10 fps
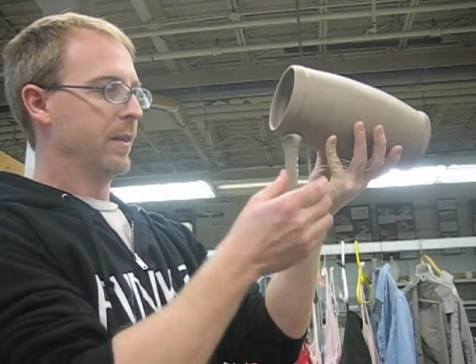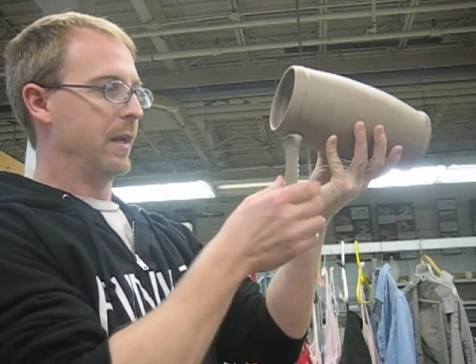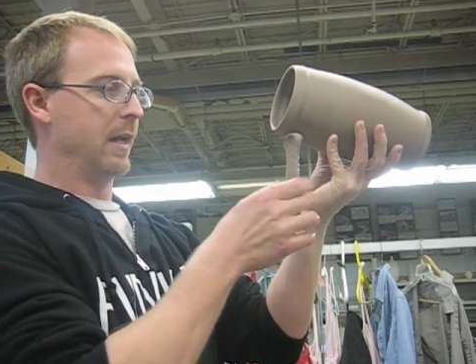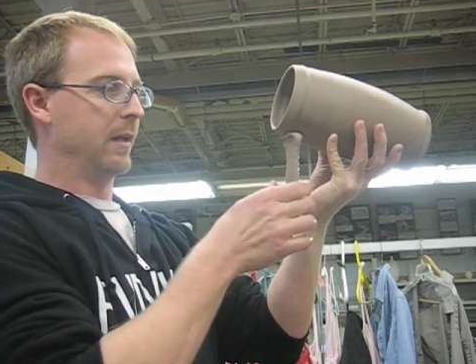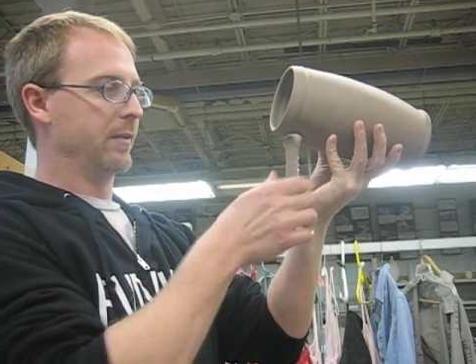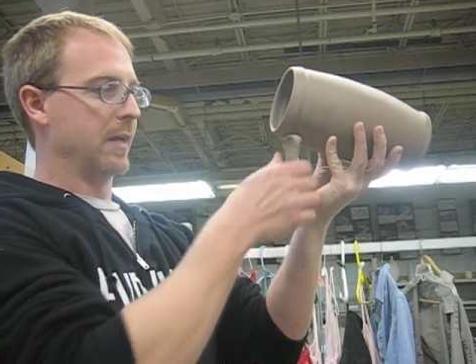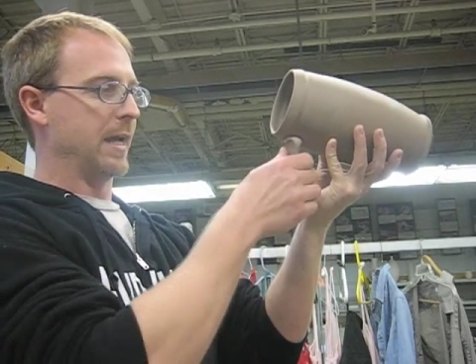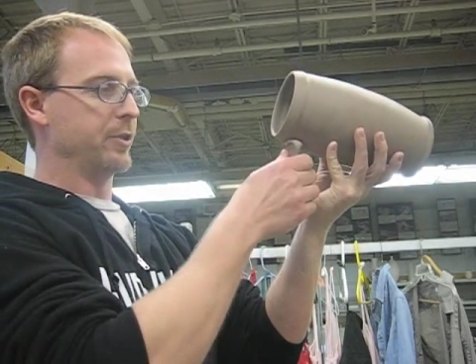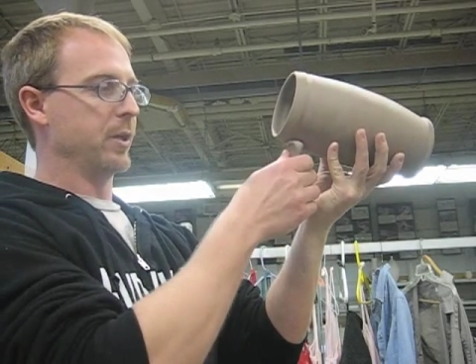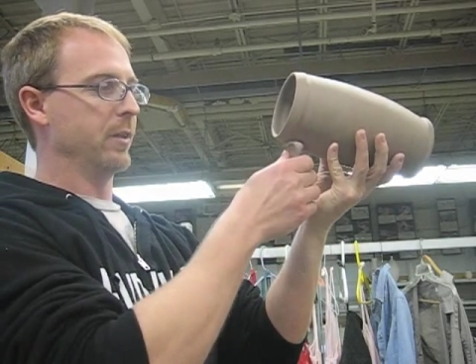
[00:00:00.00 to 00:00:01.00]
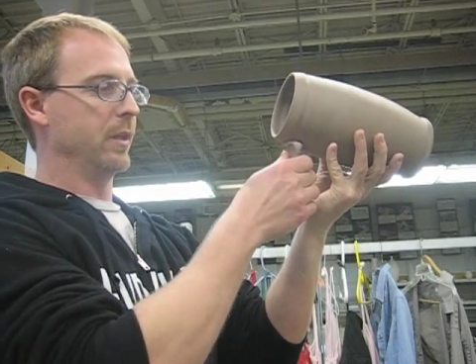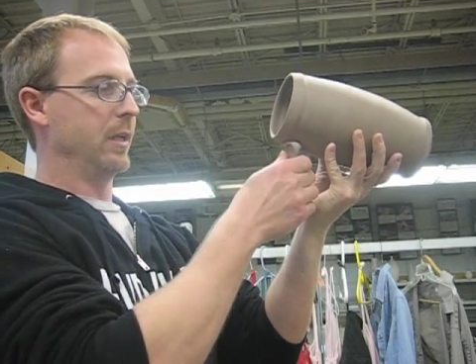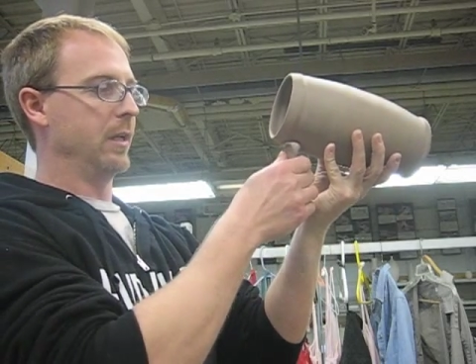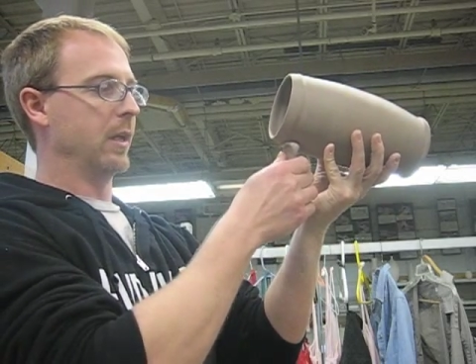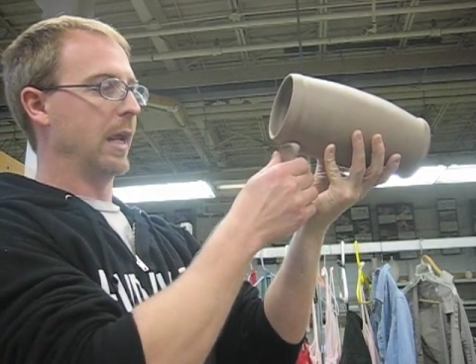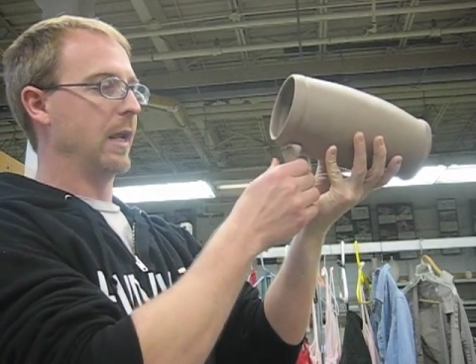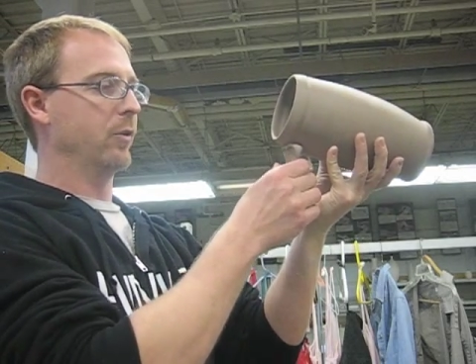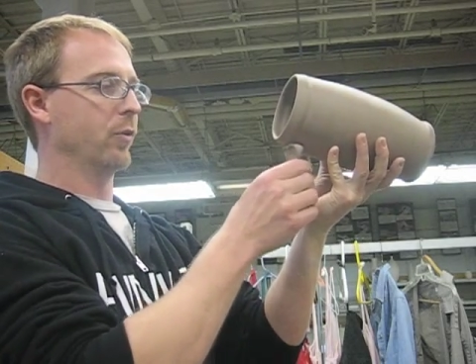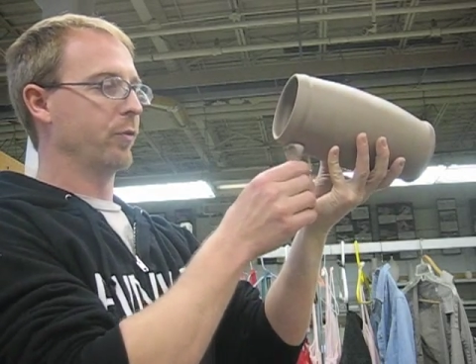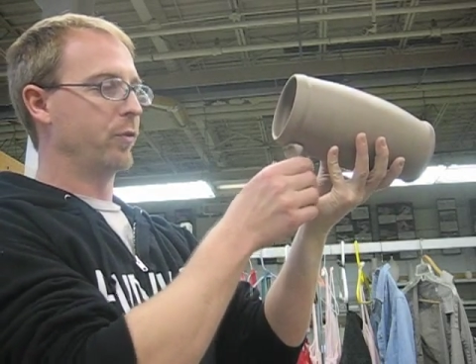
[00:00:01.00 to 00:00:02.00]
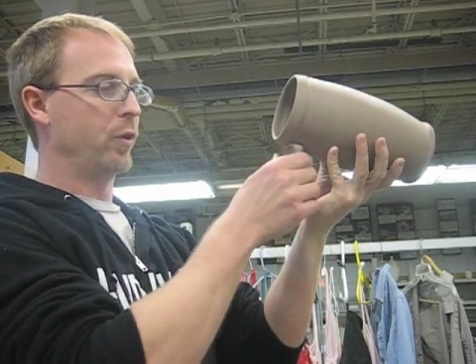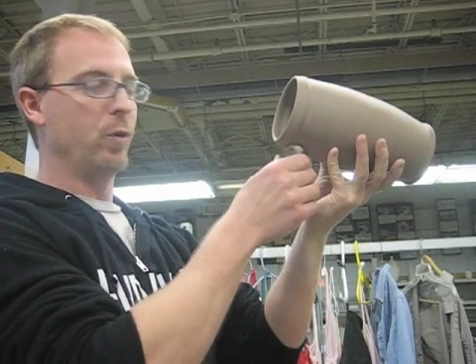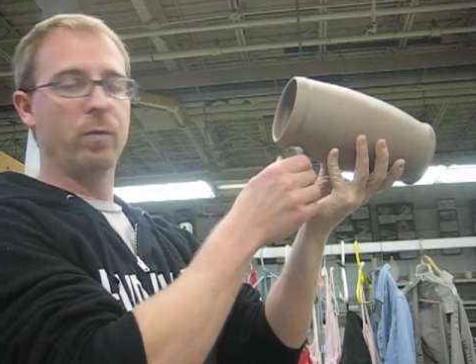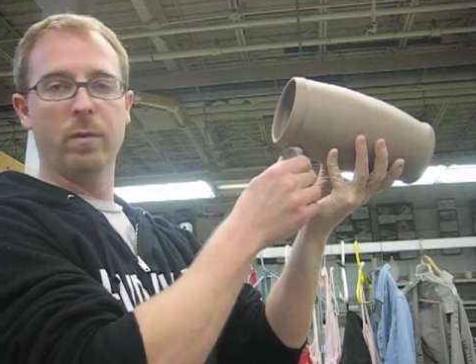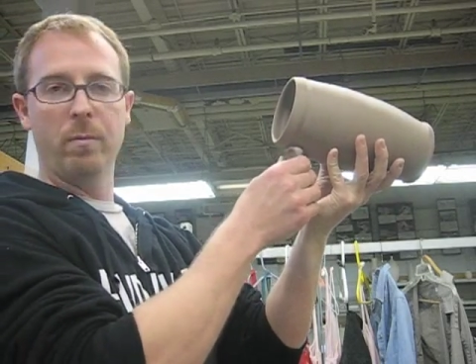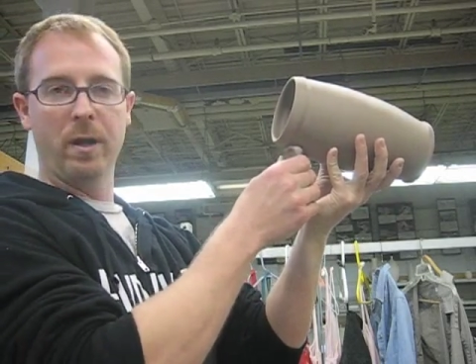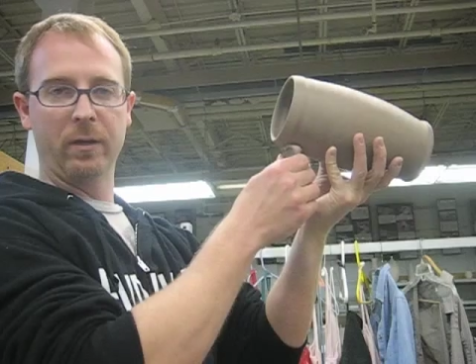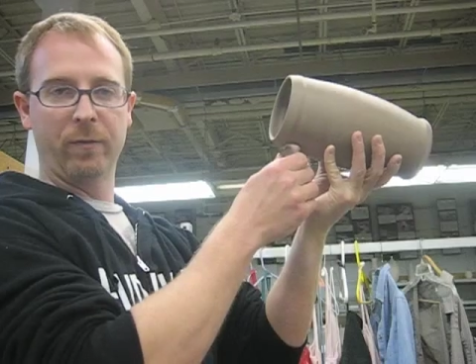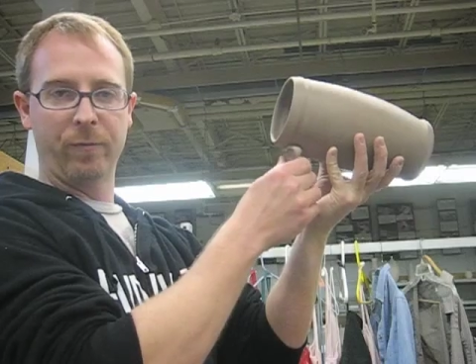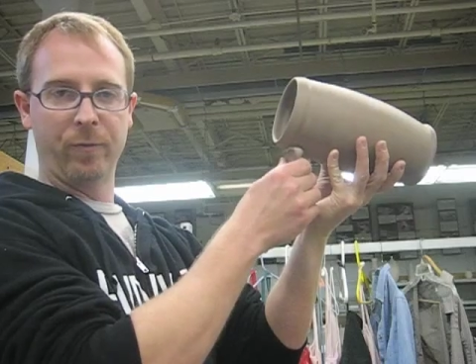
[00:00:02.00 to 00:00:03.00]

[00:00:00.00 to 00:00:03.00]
that attaching the handle to the mug